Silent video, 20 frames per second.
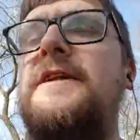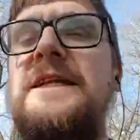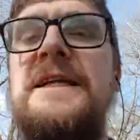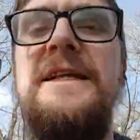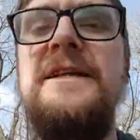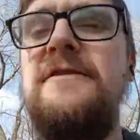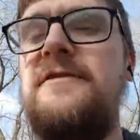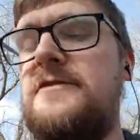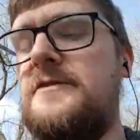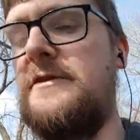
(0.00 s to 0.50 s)

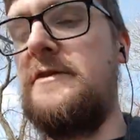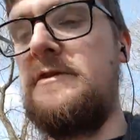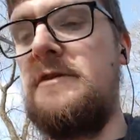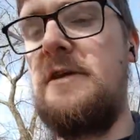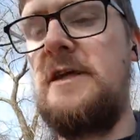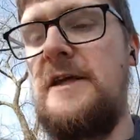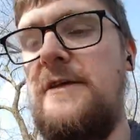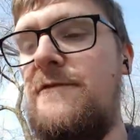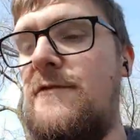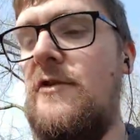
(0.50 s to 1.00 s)
innocent,
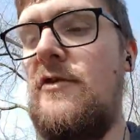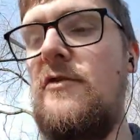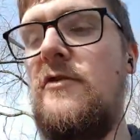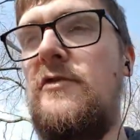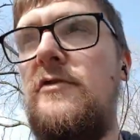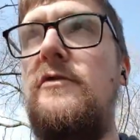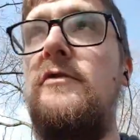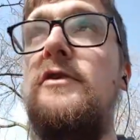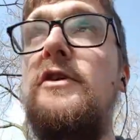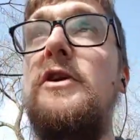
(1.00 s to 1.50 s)
even though
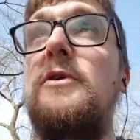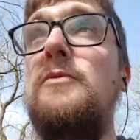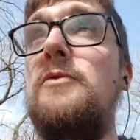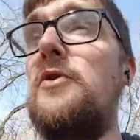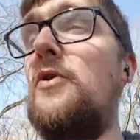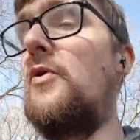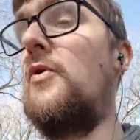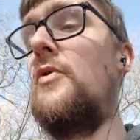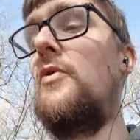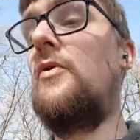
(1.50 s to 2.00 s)
you
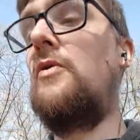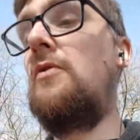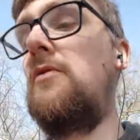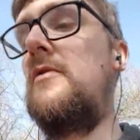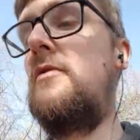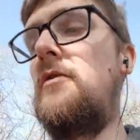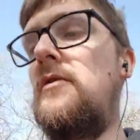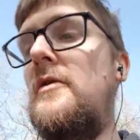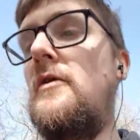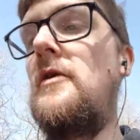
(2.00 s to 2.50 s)
know
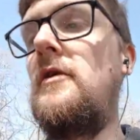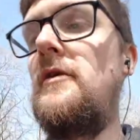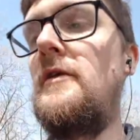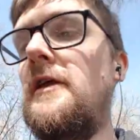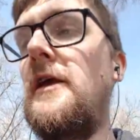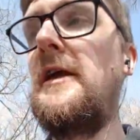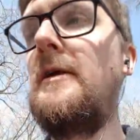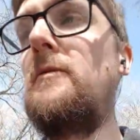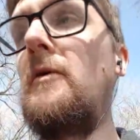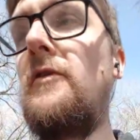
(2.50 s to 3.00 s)
that
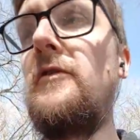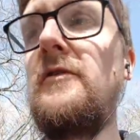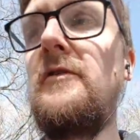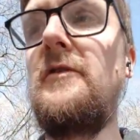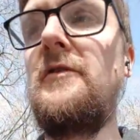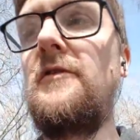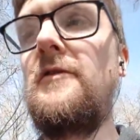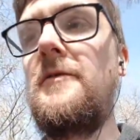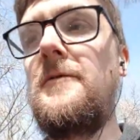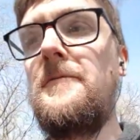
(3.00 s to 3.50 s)
he
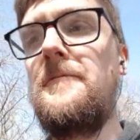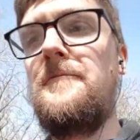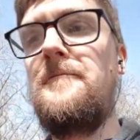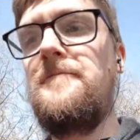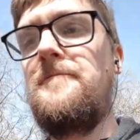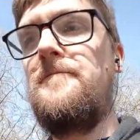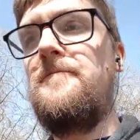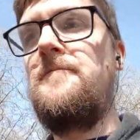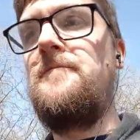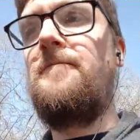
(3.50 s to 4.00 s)
wasn't.
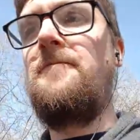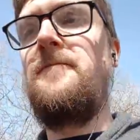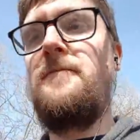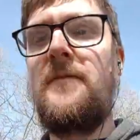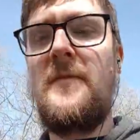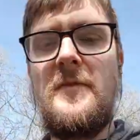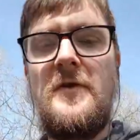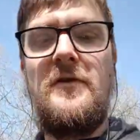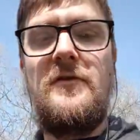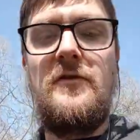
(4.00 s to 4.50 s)

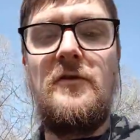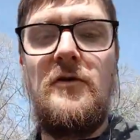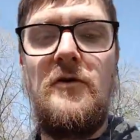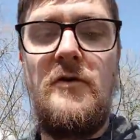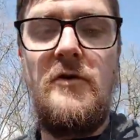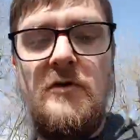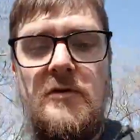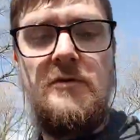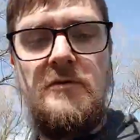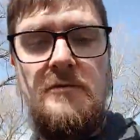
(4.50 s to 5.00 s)

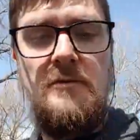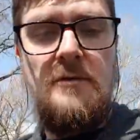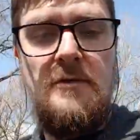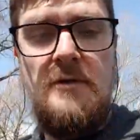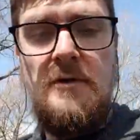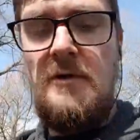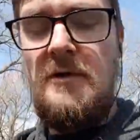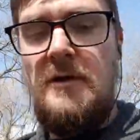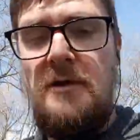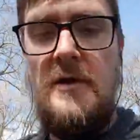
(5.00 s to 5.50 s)
So
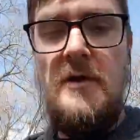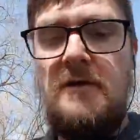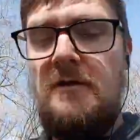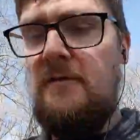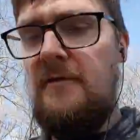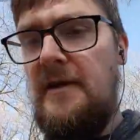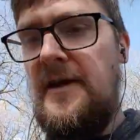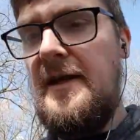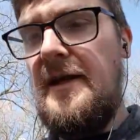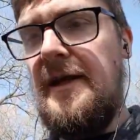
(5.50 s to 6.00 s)

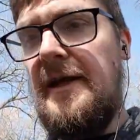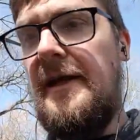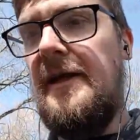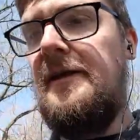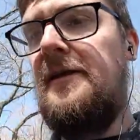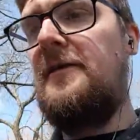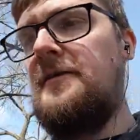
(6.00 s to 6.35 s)
really,